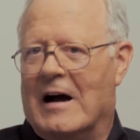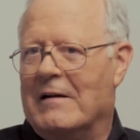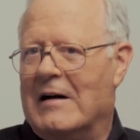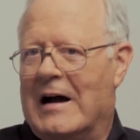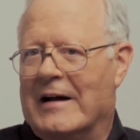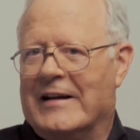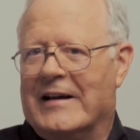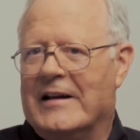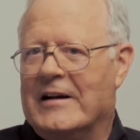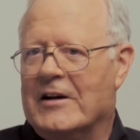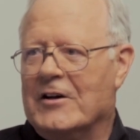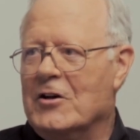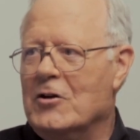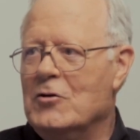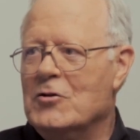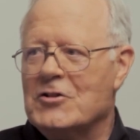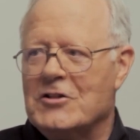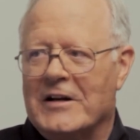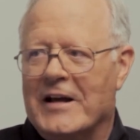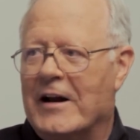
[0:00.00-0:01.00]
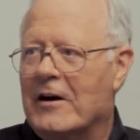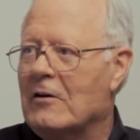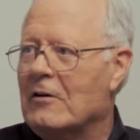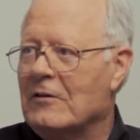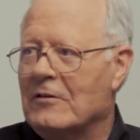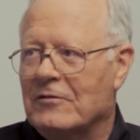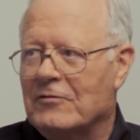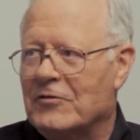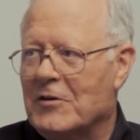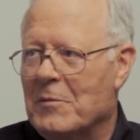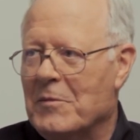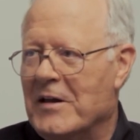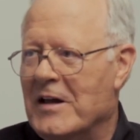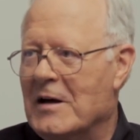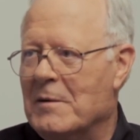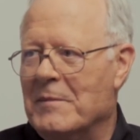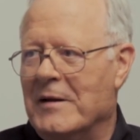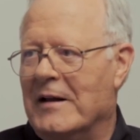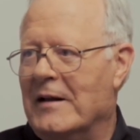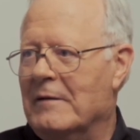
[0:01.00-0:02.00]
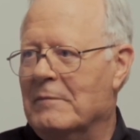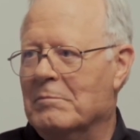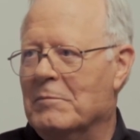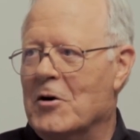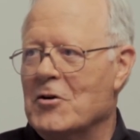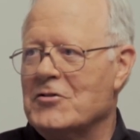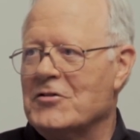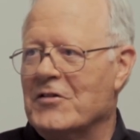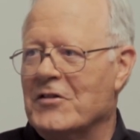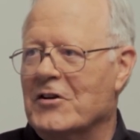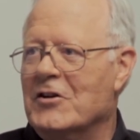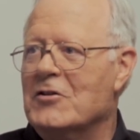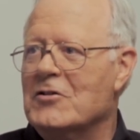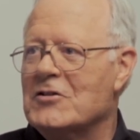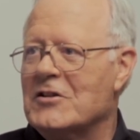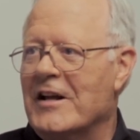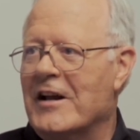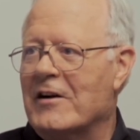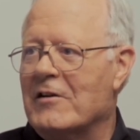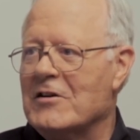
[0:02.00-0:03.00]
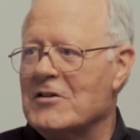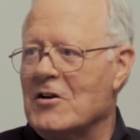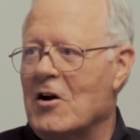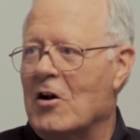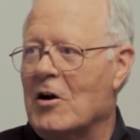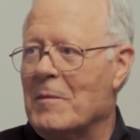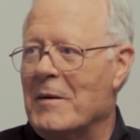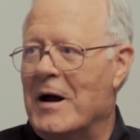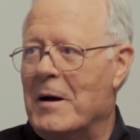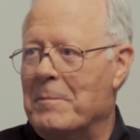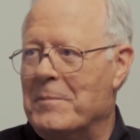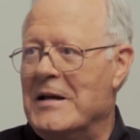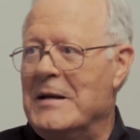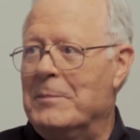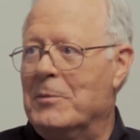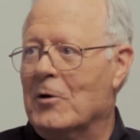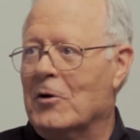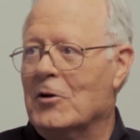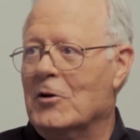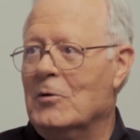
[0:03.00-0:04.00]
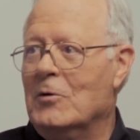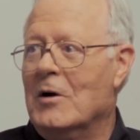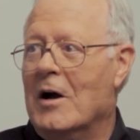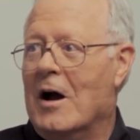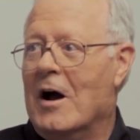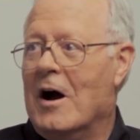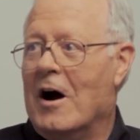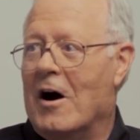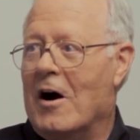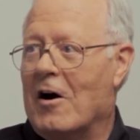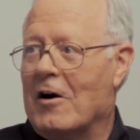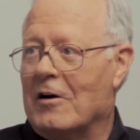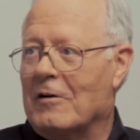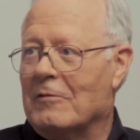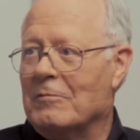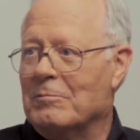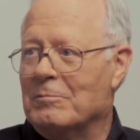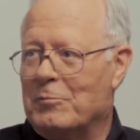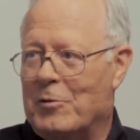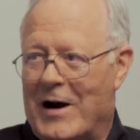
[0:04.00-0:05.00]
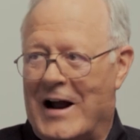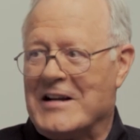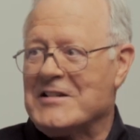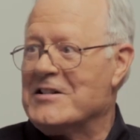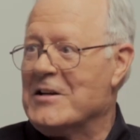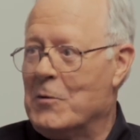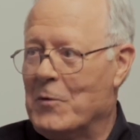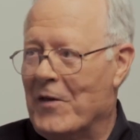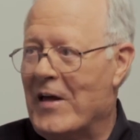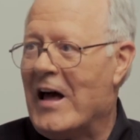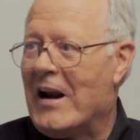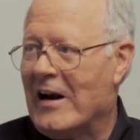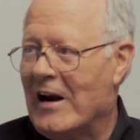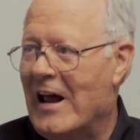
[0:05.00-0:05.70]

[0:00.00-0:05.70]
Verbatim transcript: I get a newsletter from them, and most of the newsletter is all about people who are practicing without a